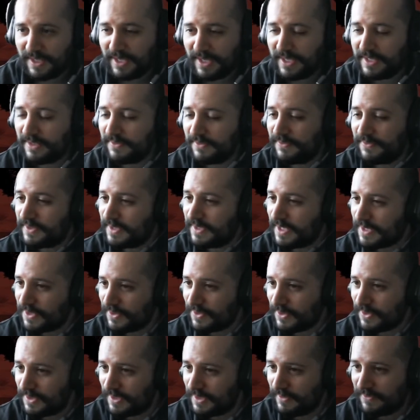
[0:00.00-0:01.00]
And if it does
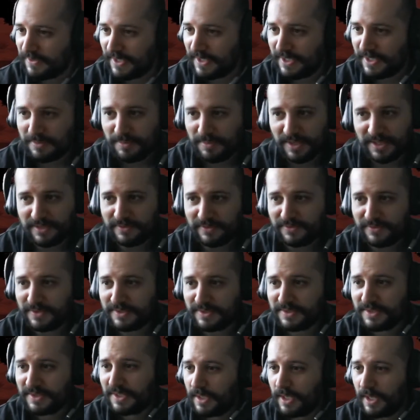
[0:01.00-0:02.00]
not give any
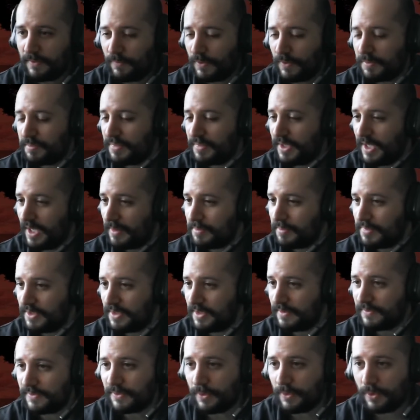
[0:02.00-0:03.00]
benefit, I would be happy
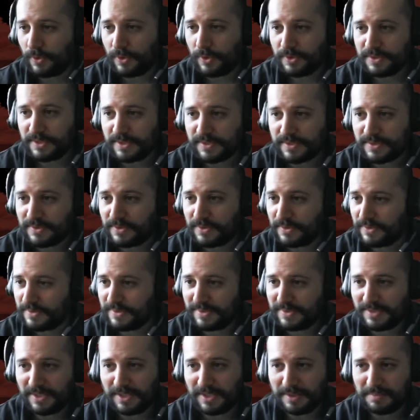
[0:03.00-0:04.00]
if the audience
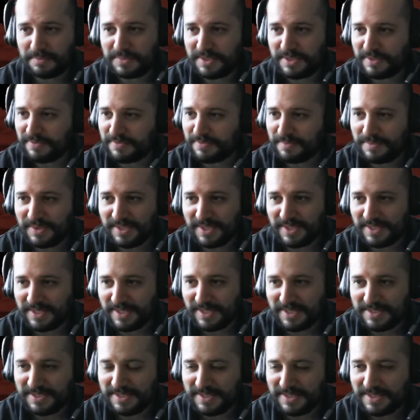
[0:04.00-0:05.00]
could give me an
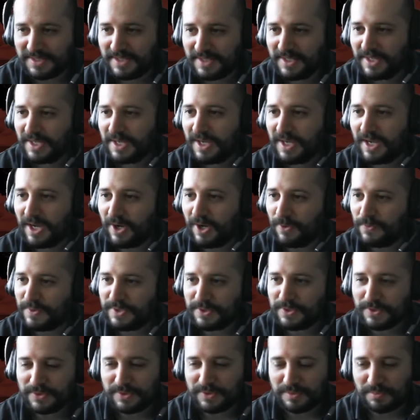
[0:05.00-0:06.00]
idea how we
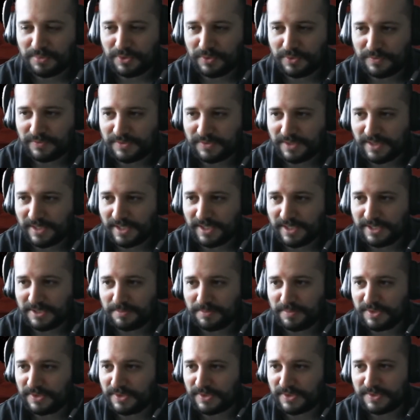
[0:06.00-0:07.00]
could improve the light,
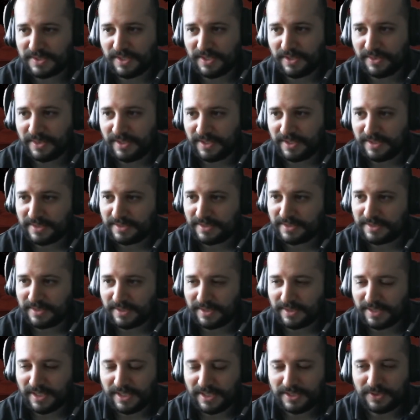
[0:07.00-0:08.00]
because I think the
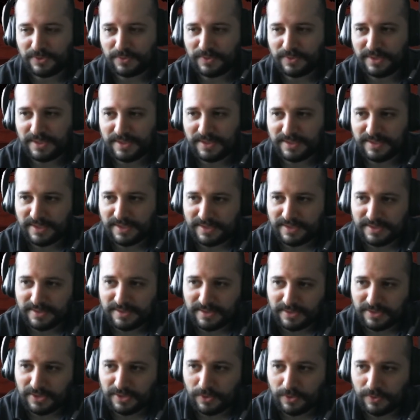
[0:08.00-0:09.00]
light really sets the
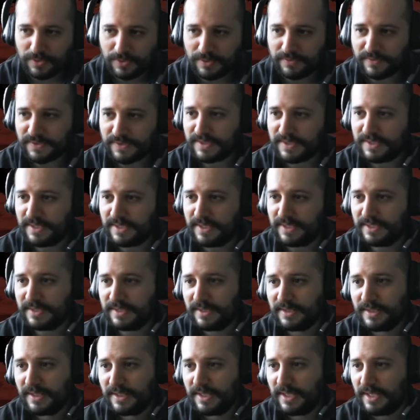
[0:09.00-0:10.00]
tone of a scene,
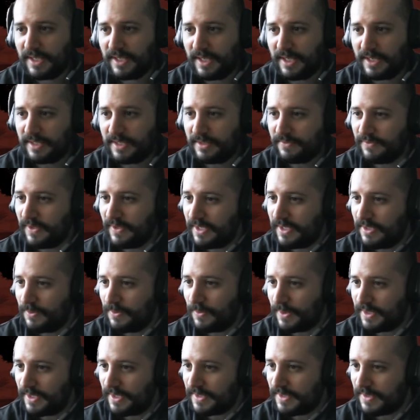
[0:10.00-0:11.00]
and if
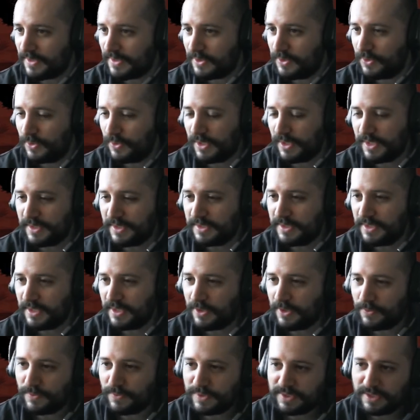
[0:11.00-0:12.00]
anyone has a cool idea
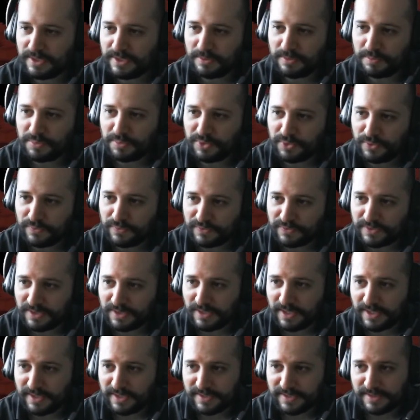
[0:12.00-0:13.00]
how we can improve the
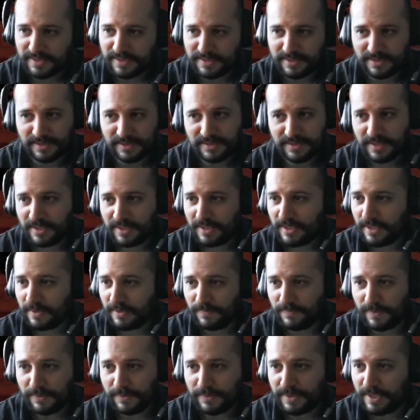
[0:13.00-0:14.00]
light settings, I'm
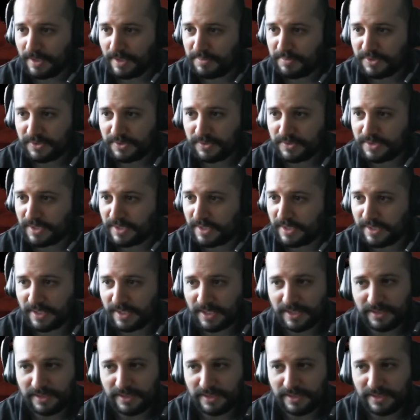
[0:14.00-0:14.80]
very happy to take any